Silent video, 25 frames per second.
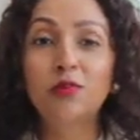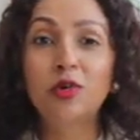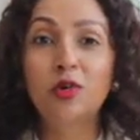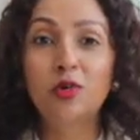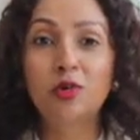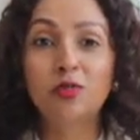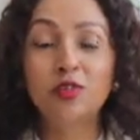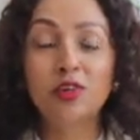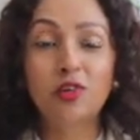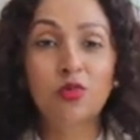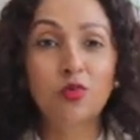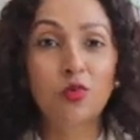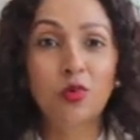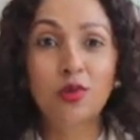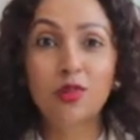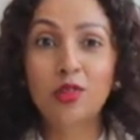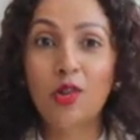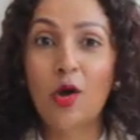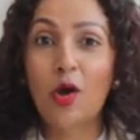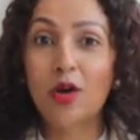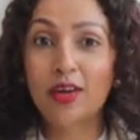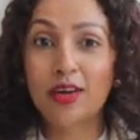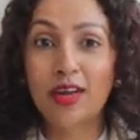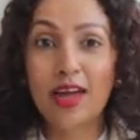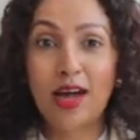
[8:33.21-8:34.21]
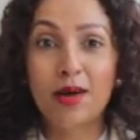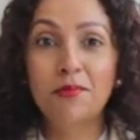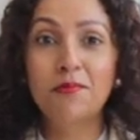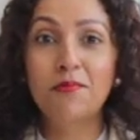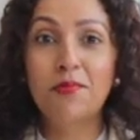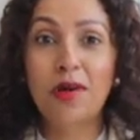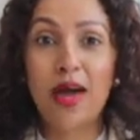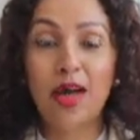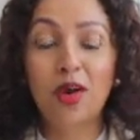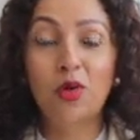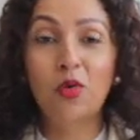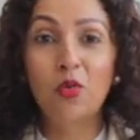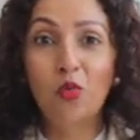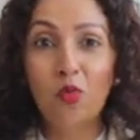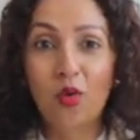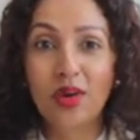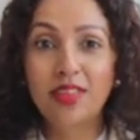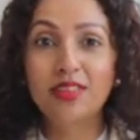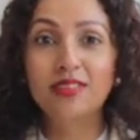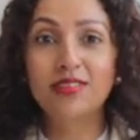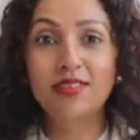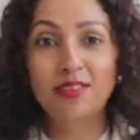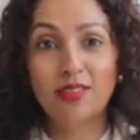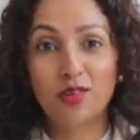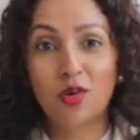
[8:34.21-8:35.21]
because it will not come back.
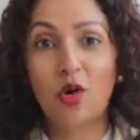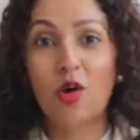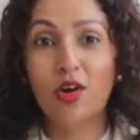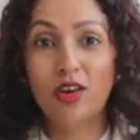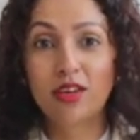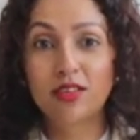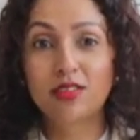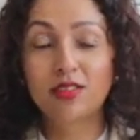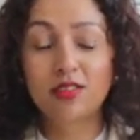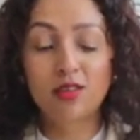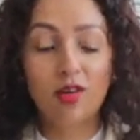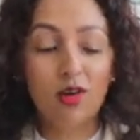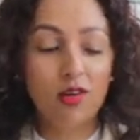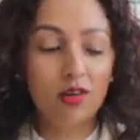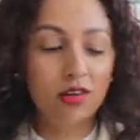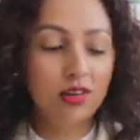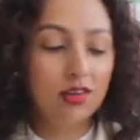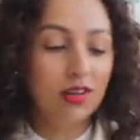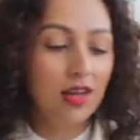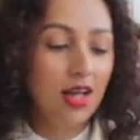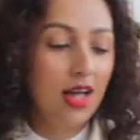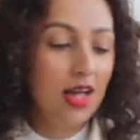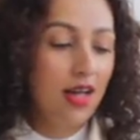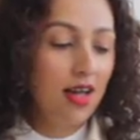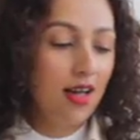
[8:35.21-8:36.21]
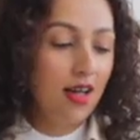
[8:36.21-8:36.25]
Once it's gone, it's gone.